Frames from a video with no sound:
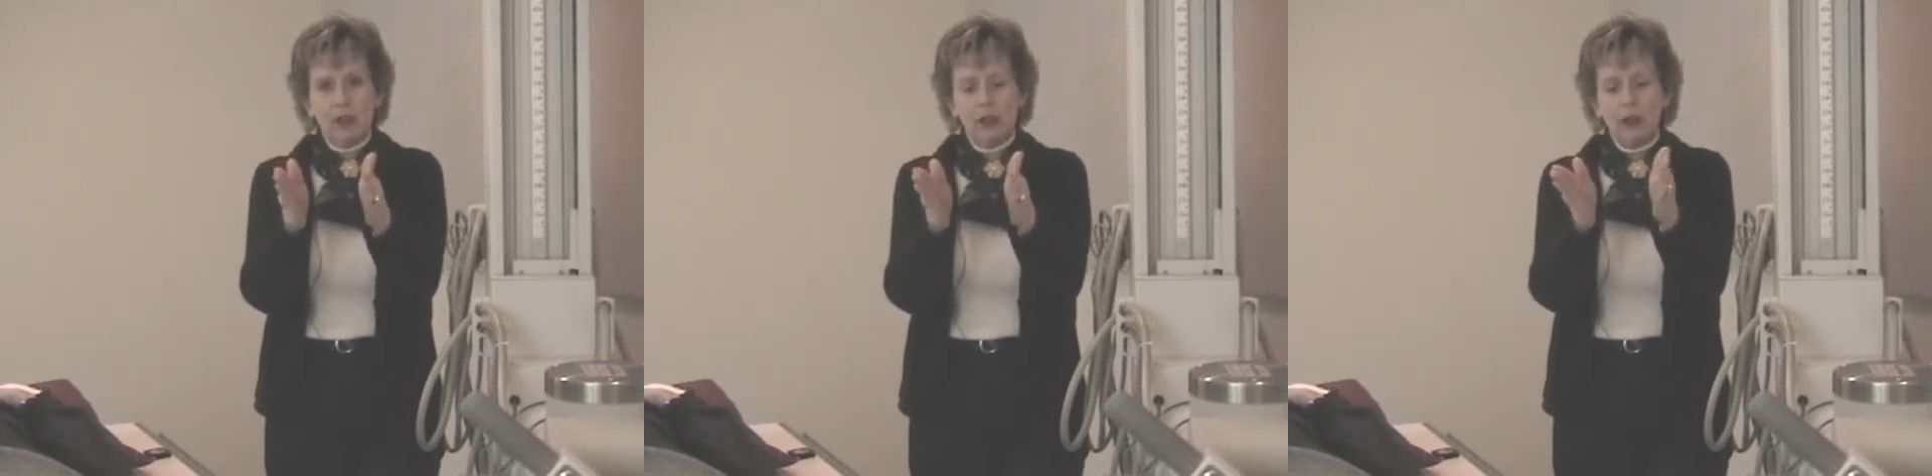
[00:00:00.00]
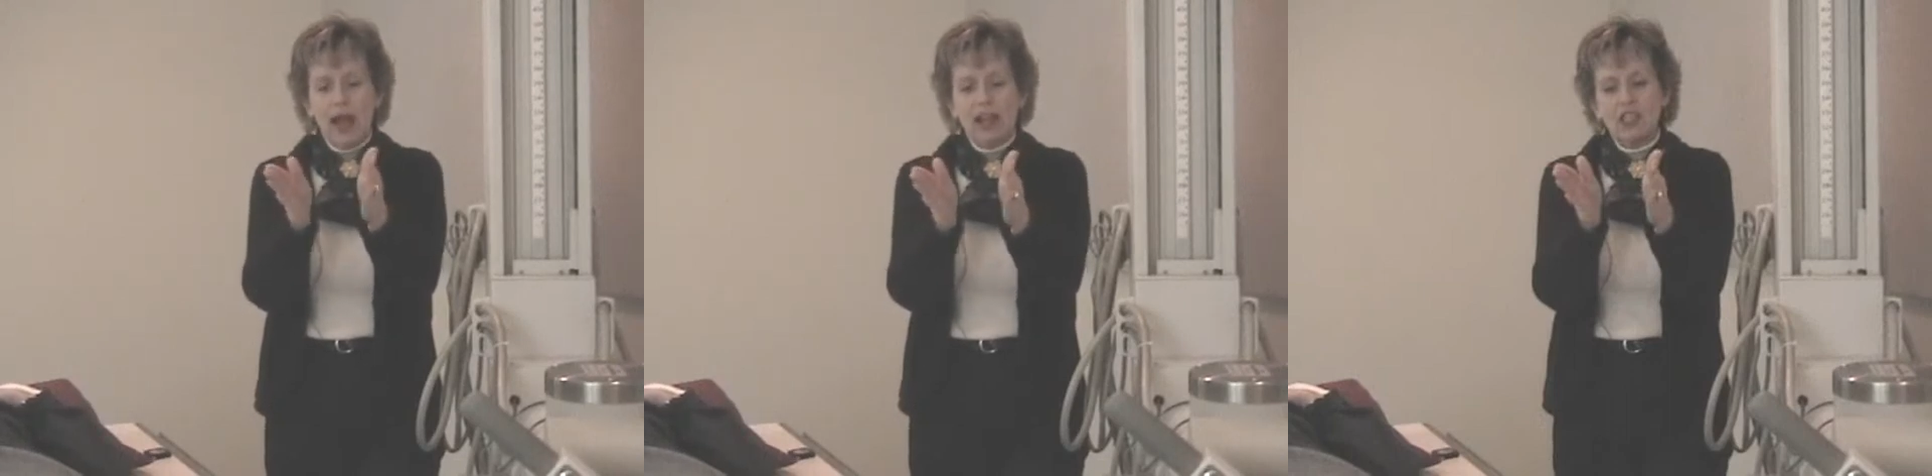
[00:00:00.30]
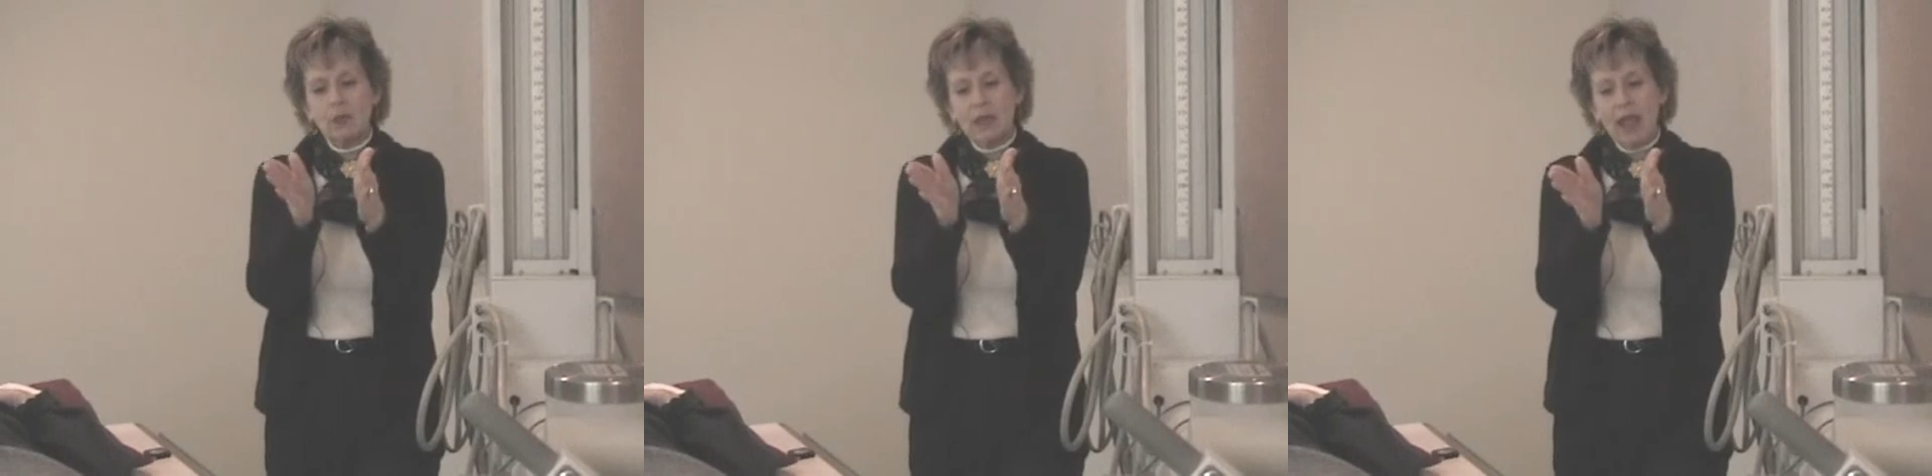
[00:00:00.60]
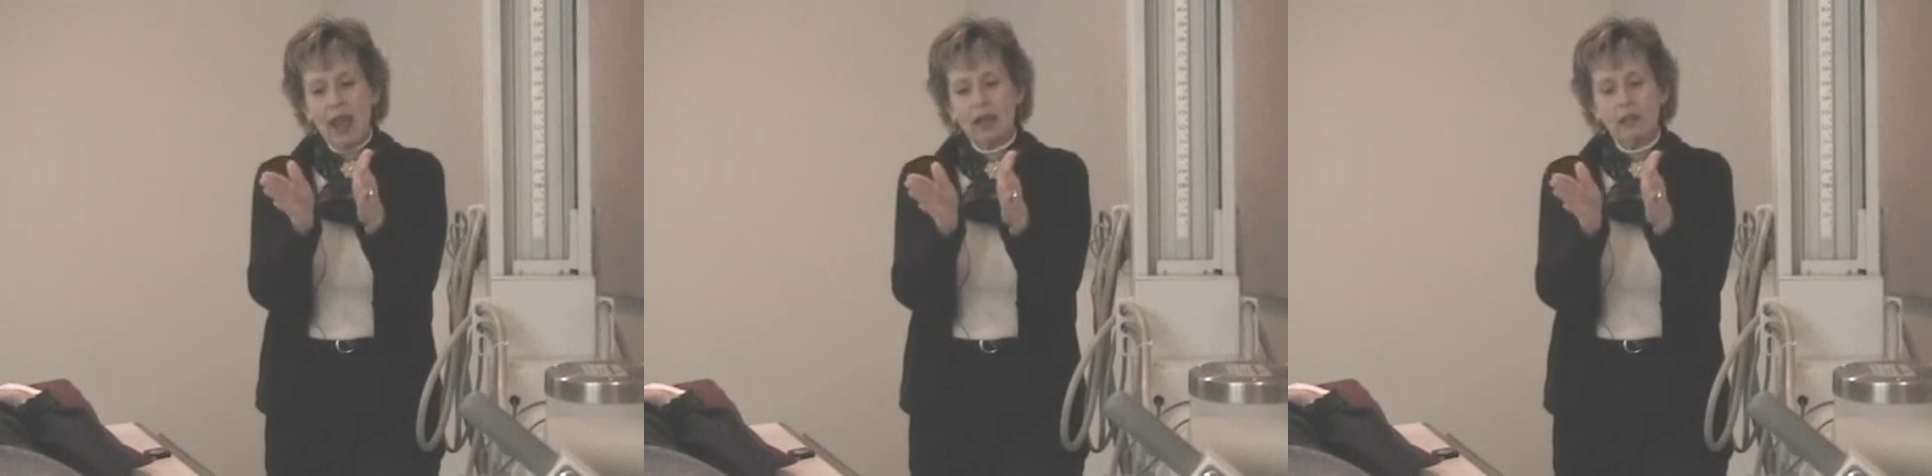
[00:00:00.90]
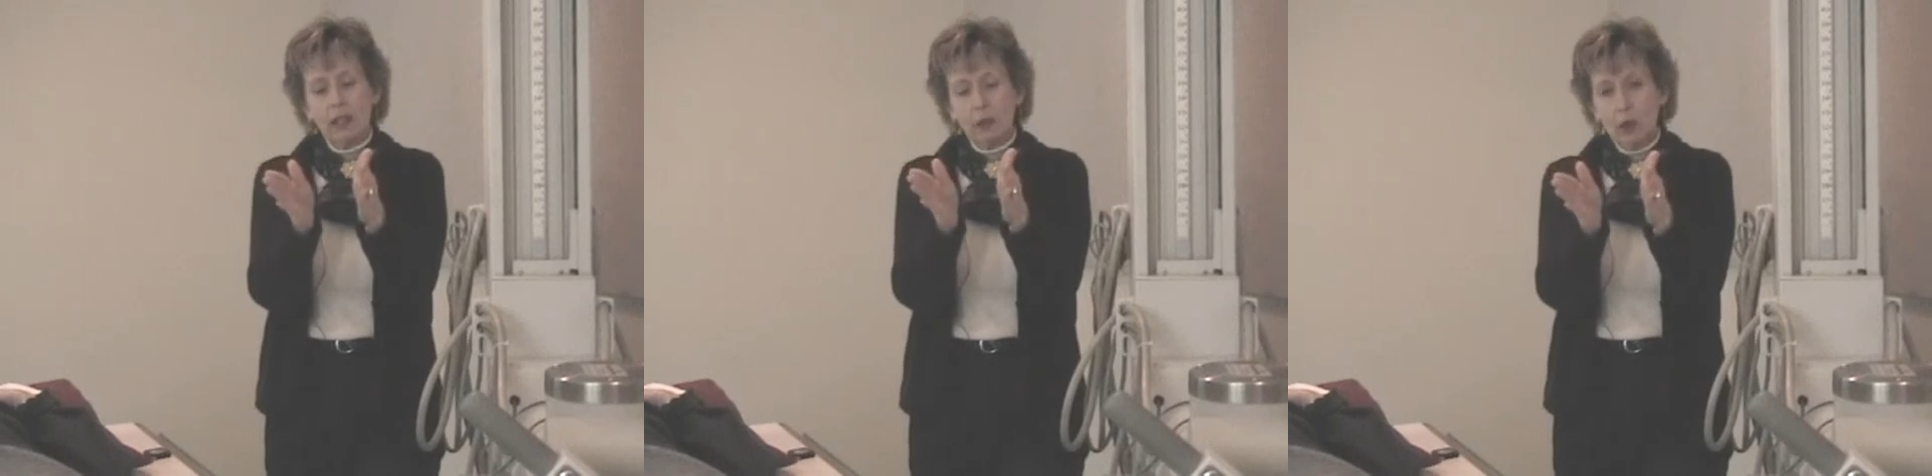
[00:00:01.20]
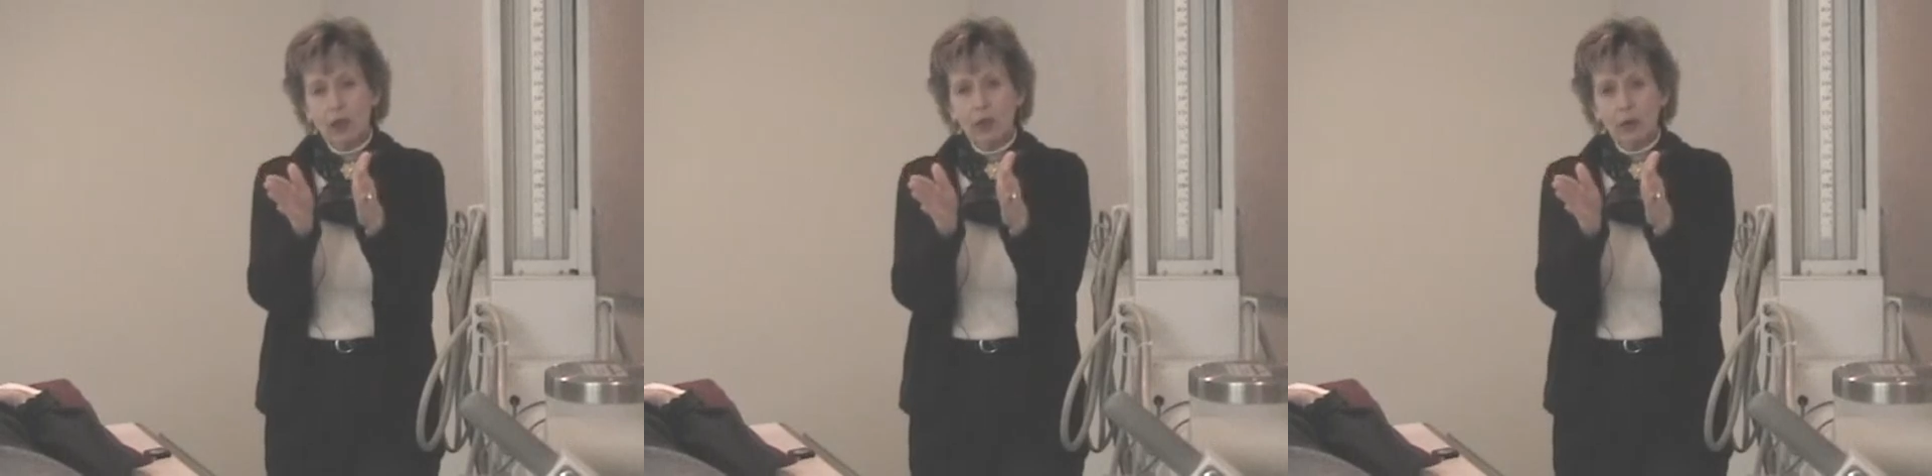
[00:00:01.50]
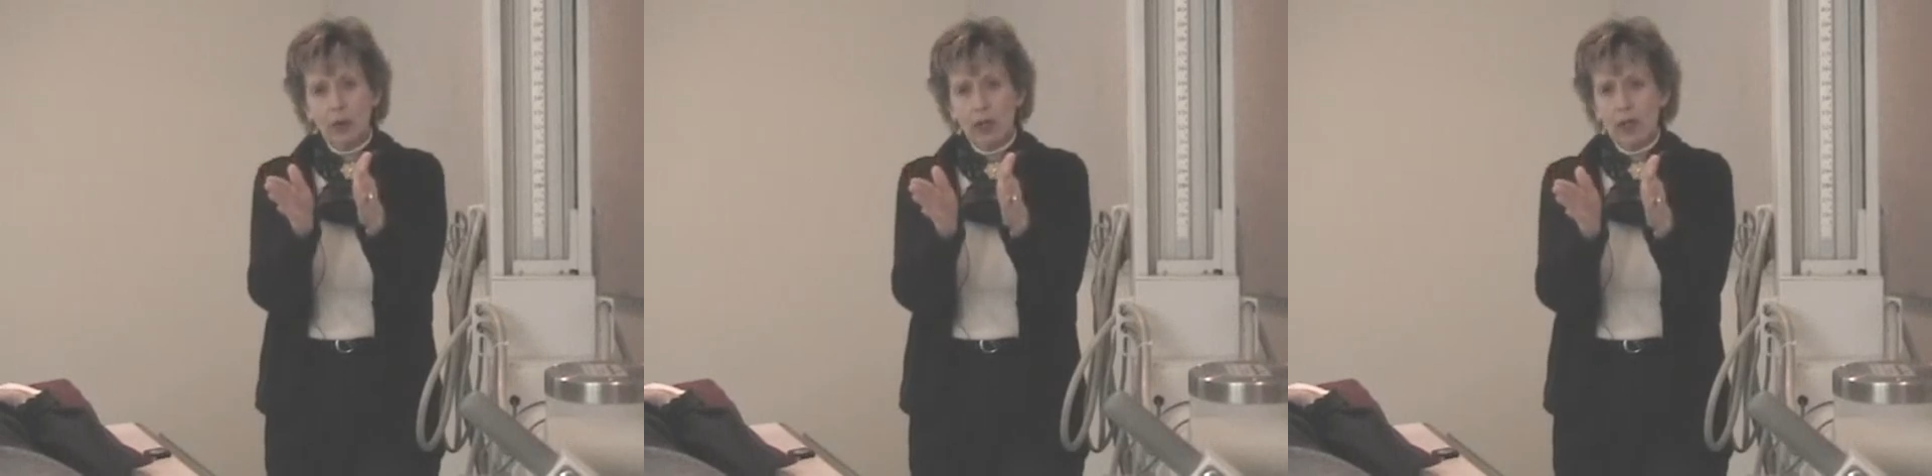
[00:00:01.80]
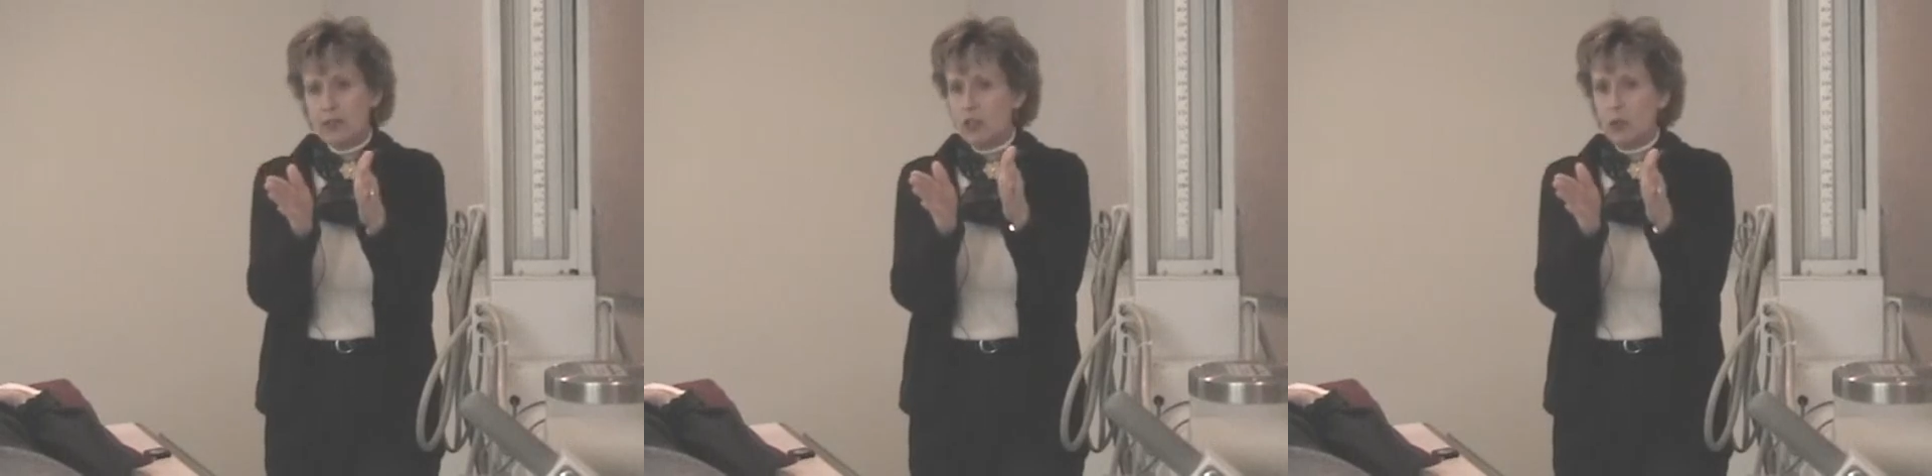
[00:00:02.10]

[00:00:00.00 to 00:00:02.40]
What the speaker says: You'd actually be angling with the grid lines and